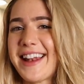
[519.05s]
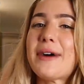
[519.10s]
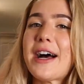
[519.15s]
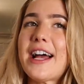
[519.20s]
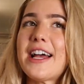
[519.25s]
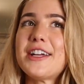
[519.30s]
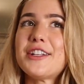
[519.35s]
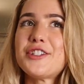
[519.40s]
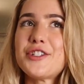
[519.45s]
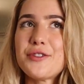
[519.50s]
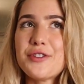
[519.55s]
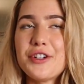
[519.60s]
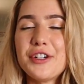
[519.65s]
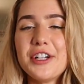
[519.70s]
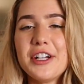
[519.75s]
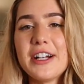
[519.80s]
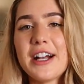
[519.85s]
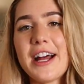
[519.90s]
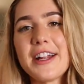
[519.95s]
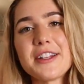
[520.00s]
My junior
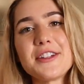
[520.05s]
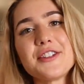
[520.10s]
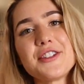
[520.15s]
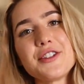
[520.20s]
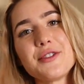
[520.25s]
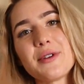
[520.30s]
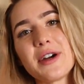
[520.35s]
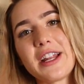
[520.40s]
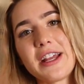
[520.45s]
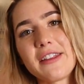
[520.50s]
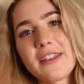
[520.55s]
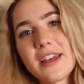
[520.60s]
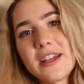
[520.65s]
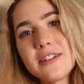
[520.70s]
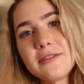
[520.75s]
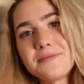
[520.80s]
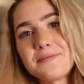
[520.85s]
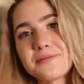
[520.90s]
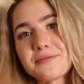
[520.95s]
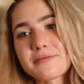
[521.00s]
year, I didn't do
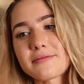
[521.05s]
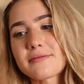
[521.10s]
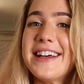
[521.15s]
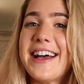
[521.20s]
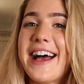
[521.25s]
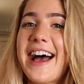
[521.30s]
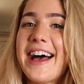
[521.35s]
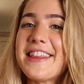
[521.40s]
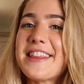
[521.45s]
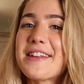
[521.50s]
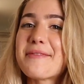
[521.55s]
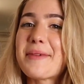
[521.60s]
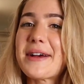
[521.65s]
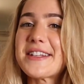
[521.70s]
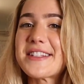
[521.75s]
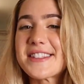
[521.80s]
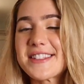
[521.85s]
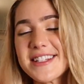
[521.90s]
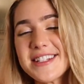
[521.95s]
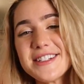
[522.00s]
anything. And then my
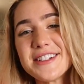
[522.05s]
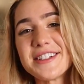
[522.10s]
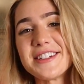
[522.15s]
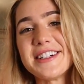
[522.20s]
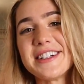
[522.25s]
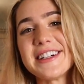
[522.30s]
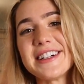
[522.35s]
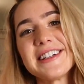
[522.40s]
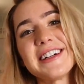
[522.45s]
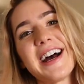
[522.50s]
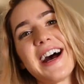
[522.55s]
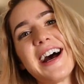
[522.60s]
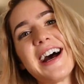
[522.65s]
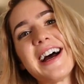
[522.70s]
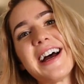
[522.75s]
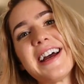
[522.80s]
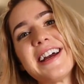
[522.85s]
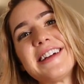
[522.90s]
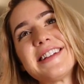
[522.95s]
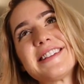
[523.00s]
senior year,
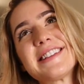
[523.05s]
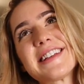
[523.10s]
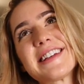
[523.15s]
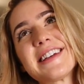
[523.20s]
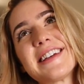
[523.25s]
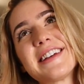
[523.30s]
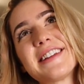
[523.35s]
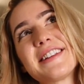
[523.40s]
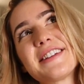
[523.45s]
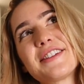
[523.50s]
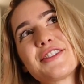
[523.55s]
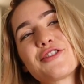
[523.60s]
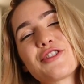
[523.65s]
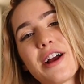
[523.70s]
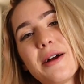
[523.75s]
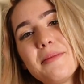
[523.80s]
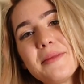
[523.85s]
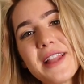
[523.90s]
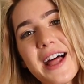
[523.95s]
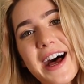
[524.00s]
I did
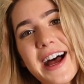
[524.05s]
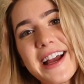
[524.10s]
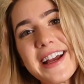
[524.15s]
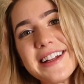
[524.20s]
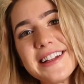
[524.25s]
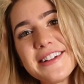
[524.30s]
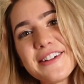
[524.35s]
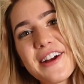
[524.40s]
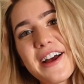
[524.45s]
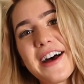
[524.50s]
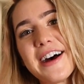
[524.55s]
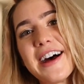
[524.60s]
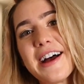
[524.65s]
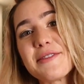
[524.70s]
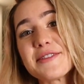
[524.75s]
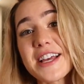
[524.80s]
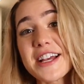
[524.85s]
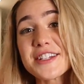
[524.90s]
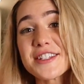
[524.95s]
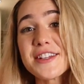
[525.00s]
drumline. I
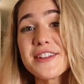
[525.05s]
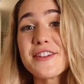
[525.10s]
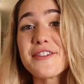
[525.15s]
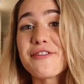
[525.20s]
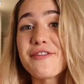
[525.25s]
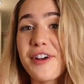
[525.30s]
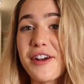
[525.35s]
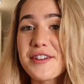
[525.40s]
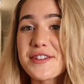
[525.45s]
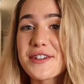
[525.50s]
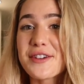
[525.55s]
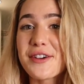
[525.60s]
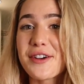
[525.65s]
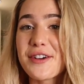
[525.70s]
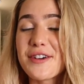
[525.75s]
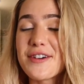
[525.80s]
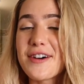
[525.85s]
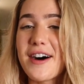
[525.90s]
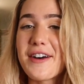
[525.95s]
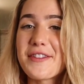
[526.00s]
was actually the first
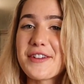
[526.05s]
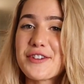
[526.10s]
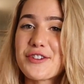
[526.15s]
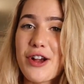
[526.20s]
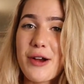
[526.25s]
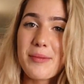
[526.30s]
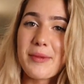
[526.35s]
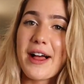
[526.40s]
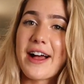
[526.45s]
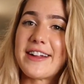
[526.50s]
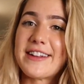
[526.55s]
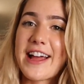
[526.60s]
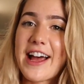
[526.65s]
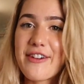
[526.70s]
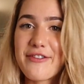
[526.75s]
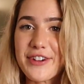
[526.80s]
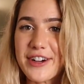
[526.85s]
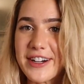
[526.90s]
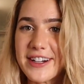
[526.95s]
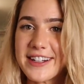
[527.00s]
girl on the drumline
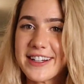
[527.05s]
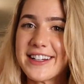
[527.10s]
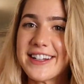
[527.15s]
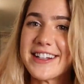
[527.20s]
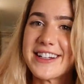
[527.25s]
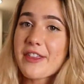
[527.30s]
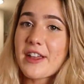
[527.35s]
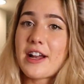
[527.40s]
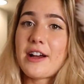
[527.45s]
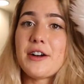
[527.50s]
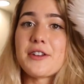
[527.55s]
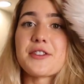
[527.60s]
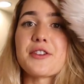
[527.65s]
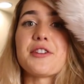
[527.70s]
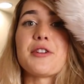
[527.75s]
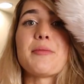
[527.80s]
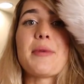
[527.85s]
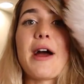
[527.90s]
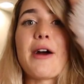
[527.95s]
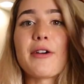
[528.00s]
ever. And then I also
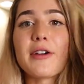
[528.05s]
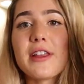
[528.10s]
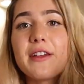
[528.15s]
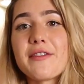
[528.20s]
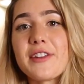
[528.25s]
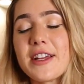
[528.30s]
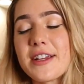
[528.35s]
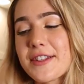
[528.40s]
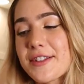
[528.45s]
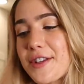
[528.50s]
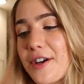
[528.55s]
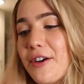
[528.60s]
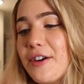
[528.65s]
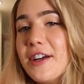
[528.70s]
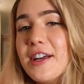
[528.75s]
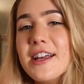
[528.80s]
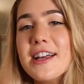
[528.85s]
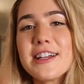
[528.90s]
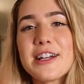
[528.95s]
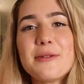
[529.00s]
did powerlifting. So
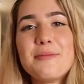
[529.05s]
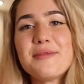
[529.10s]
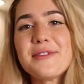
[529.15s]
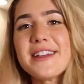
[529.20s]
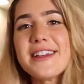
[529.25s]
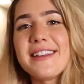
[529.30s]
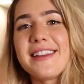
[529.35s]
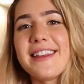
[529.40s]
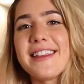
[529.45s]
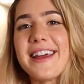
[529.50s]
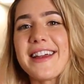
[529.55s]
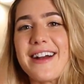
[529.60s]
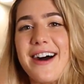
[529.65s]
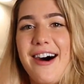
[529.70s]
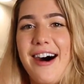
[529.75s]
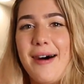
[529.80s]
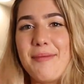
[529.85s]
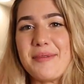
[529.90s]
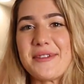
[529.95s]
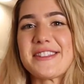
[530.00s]
completely like
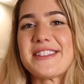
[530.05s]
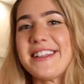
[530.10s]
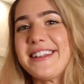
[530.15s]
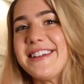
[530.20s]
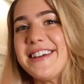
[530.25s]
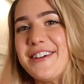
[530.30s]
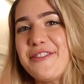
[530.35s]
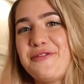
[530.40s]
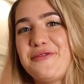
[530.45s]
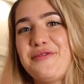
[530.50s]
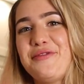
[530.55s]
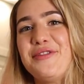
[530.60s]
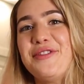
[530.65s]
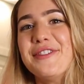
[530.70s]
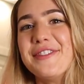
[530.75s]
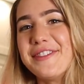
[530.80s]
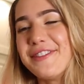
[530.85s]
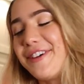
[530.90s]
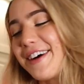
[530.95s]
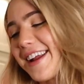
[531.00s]
opposite of
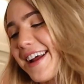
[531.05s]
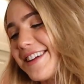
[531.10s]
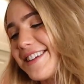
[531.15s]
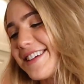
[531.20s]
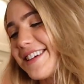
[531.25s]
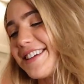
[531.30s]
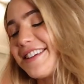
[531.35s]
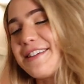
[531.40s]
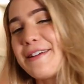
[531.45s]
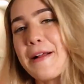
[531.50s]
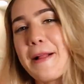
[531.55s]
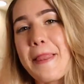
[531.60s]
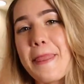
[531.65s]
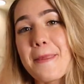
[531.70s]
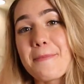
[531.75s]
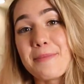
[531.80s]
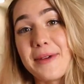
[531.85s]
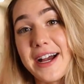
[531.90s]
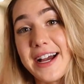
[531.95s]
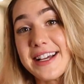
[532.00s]
what I did
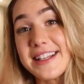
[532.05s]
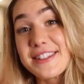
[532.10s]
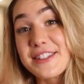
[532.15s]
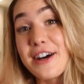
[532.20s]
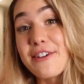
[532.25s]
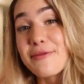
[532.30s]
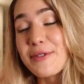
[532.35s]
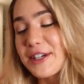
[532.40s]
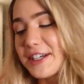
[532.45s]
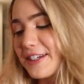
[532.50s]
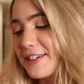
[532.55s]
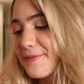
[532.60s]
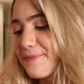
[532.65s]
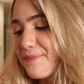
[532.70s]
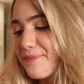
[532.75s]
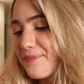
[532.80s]
my sophomore year.